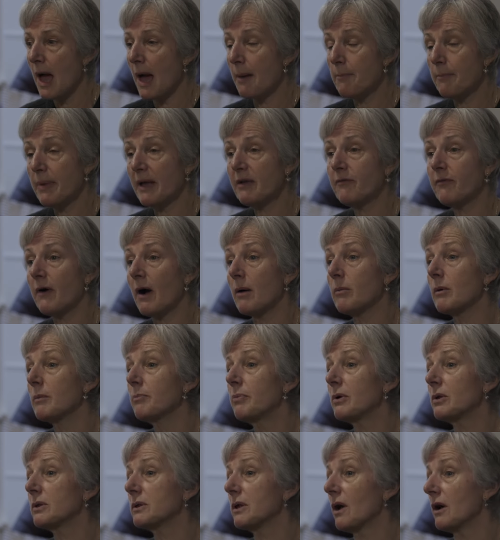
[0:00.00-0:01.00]
And Big Pharma
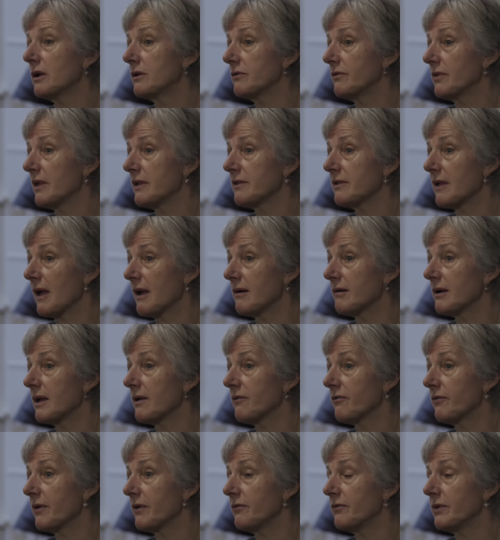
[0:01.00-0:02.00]
pulled out of this area
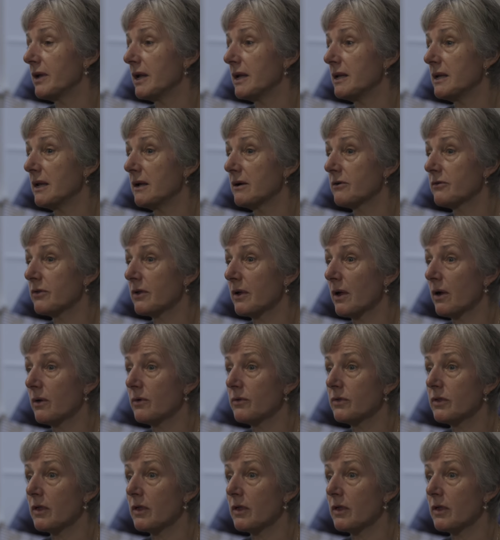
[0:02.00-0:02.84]
15 years ago,